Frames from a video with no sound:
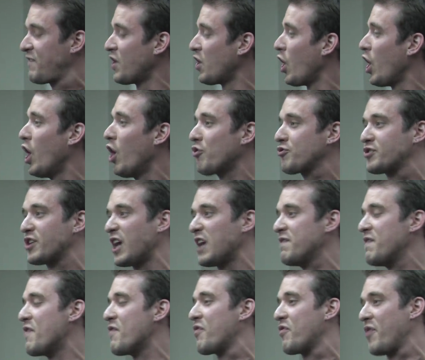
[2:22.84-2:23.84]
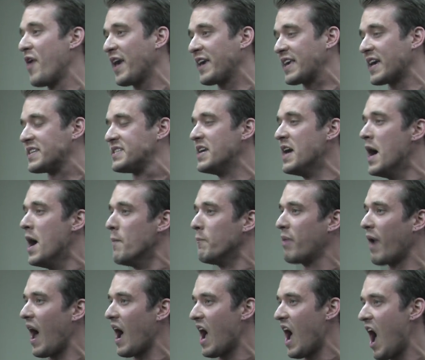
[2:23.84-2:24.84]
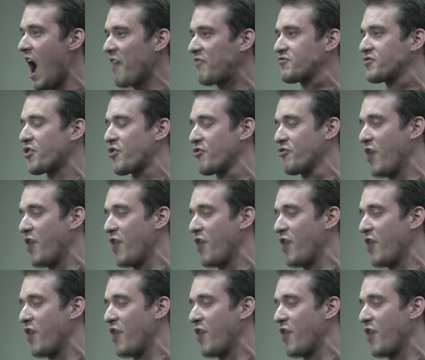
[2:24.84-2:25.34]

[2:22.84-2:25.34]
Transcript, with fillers: feel ill to even think it, but I have to